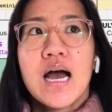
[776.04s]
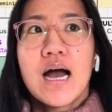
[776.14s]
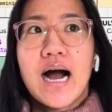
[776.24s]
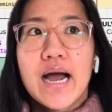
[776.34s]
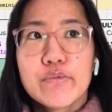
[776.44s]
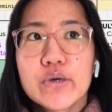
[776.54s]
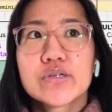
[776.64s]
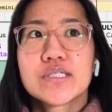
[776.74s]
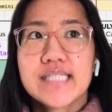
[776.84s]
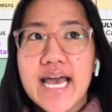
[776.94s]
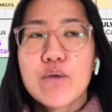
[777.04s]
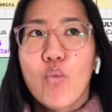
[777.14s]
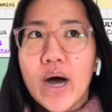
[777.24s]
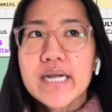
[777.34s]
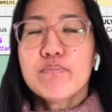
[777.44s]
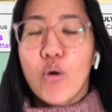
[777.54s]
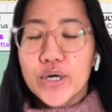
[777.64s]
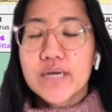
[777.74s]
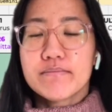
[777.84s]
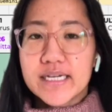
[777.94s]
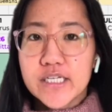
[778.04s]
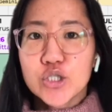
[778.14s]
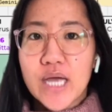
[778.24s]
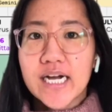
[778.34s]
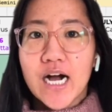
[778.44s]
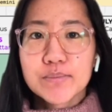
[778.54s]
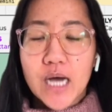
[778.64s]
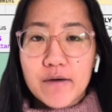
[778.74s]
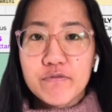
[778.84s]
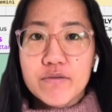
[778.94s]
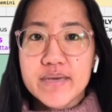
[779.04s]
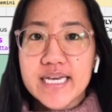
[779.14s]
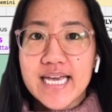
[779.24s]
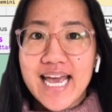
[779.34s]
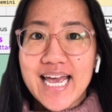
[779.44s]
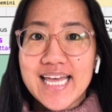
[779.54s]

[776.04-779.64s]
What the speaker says: I will say one important message that comes up for me